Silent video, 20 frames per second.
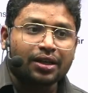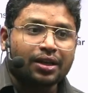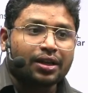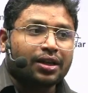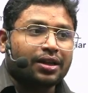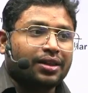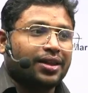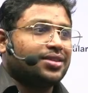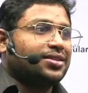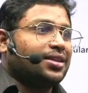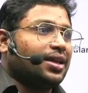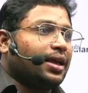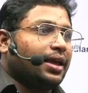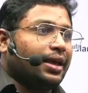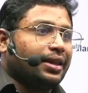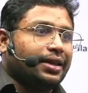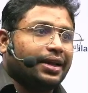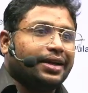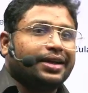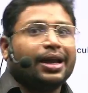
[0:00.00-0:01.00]
let's say in
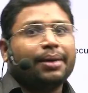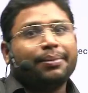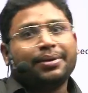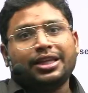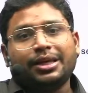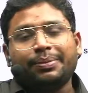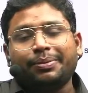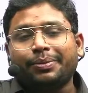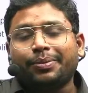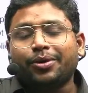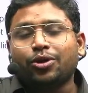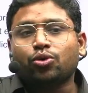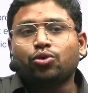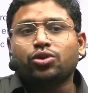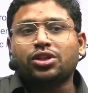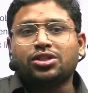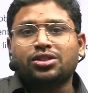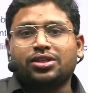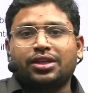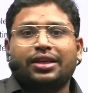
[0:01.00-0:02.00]
India, many people do
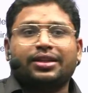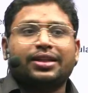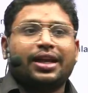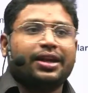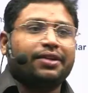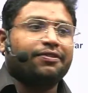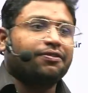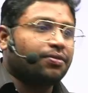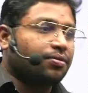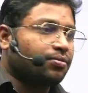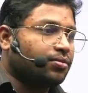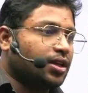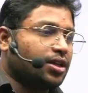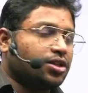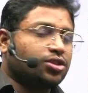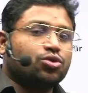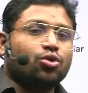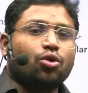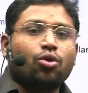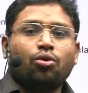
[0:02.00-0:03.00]
this thing that if there is
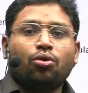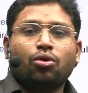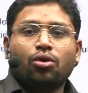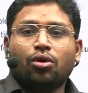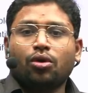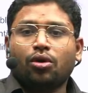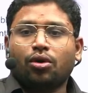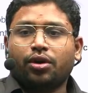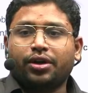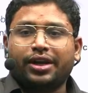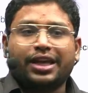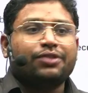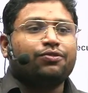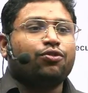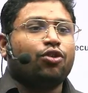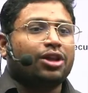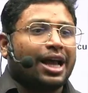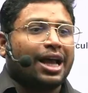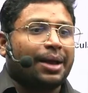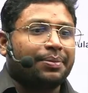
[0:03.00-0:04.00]
no rainfall
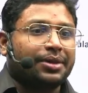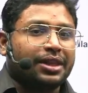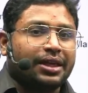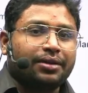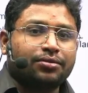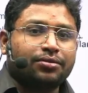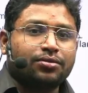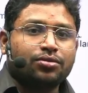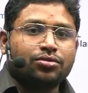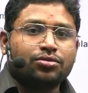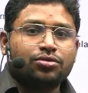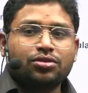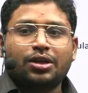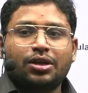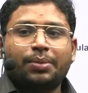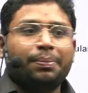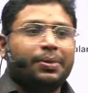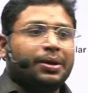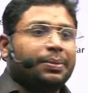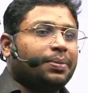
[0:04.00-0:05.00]
happening. So some
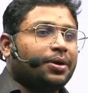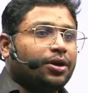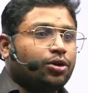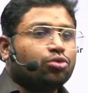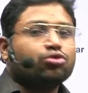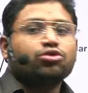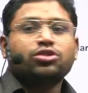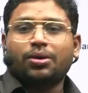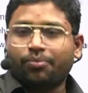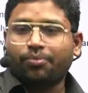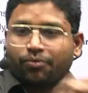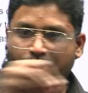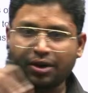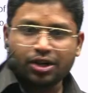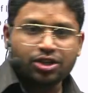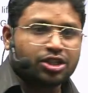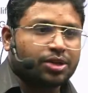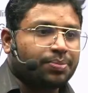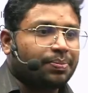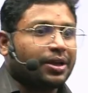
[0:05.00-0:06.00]
people do some
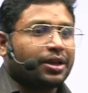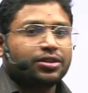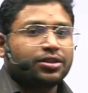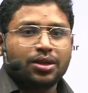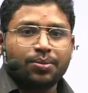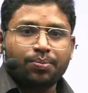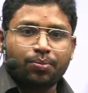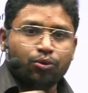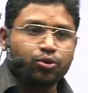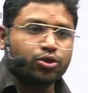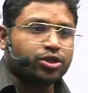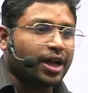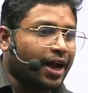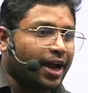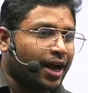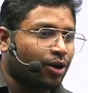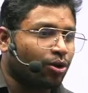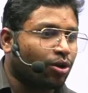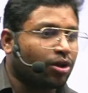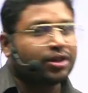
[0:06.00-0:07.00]
worshipping, some puja
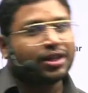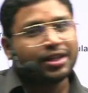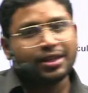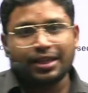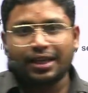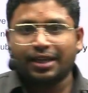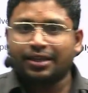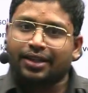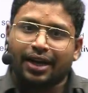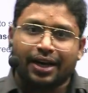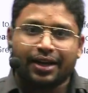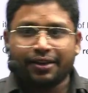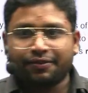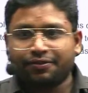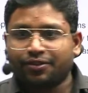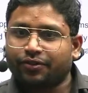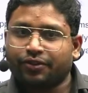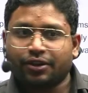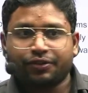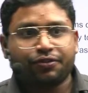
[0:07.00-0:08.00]
and all, they think that
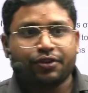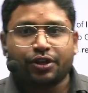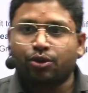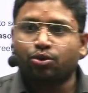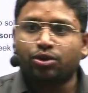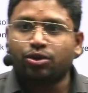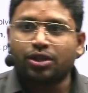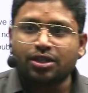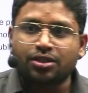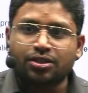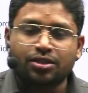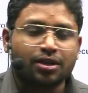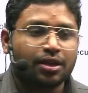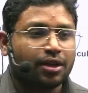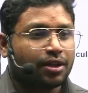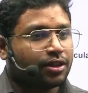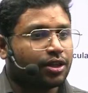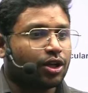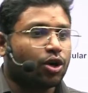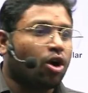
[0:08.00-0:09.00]
if we do this,
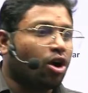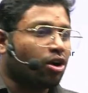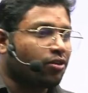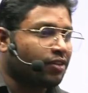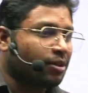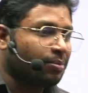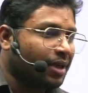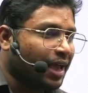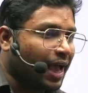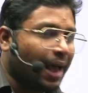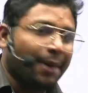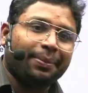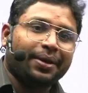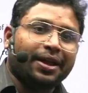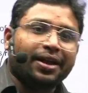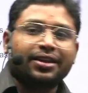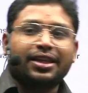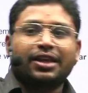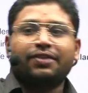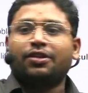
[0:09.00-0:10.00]
the God will be happy and
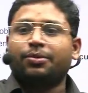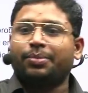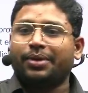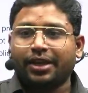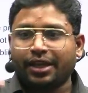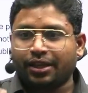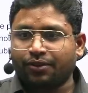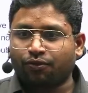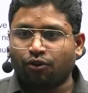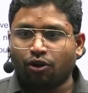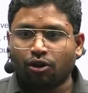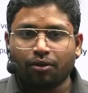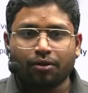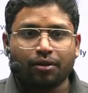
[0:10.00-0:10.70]
there will be rainfall.